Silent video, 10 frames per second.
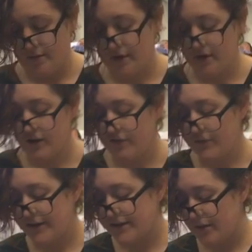I'm going to glove
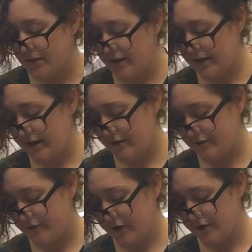my dominant hand
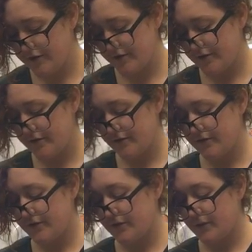first,
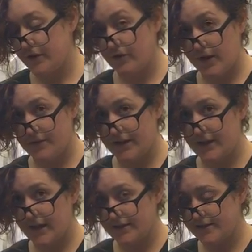so I'm going to grab the
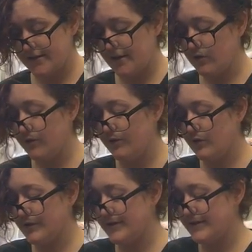non-sterile
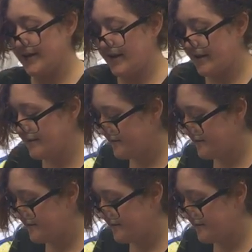folded side.